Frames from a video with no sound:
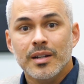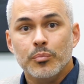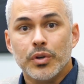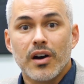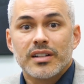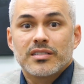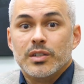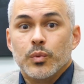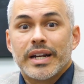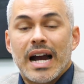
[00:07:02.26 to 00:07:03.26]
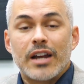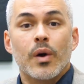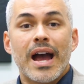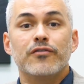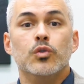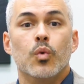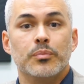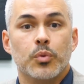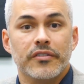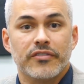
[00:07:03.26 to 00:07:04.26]
but honestly, Rick, I don't have the
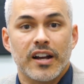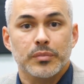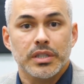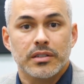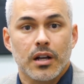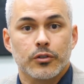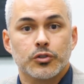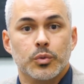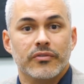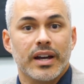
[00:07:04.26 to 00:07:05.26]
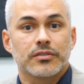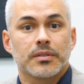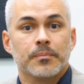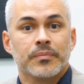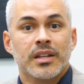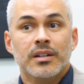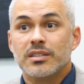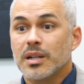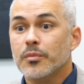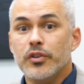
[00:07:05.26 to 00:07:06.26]
$1.5 million to invest.
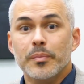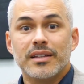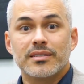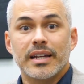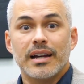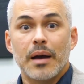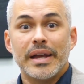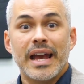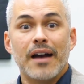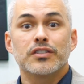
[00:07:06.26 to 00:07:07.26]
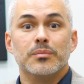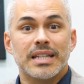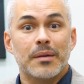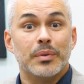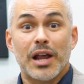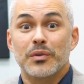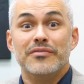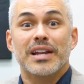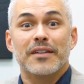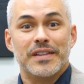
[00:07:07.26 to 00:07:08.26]
Some of you might say, I may have some of that, but I don't
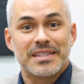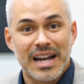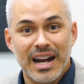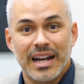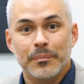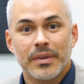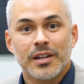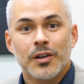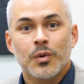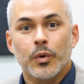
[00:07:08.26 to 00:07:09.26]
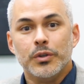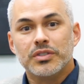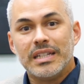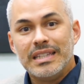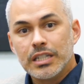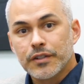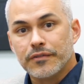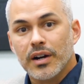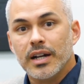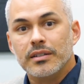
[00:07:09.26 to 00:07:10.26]
even have the time. Well, you see, this
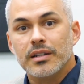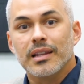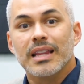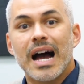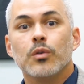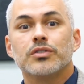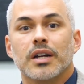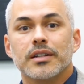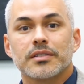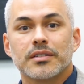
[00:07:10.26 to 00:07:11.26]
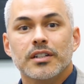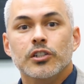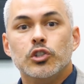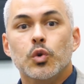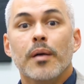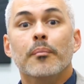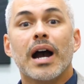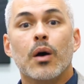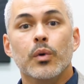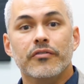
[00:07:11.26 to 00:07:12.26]
fund allows us to
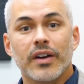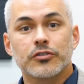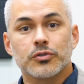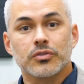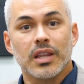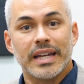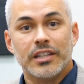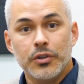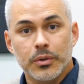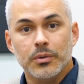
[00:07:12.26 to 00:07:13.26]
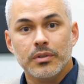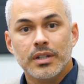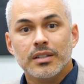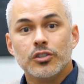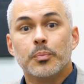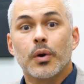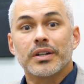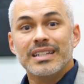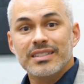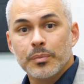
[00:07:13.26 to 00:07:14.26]
empower investors like you to
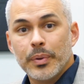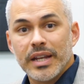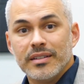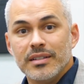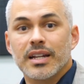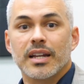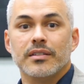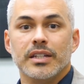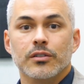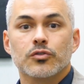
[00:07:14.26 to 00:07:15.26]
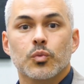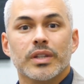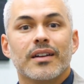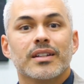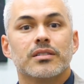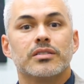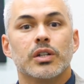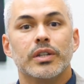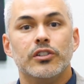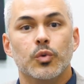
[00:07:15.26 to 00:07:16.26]
participate in these kind of deals without
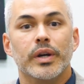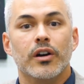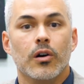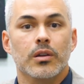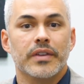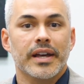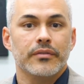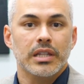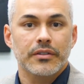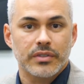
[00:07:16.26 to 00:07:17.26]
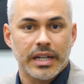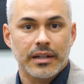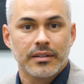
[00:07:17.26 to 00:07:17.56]
necessarily doing all of the heavy lifting.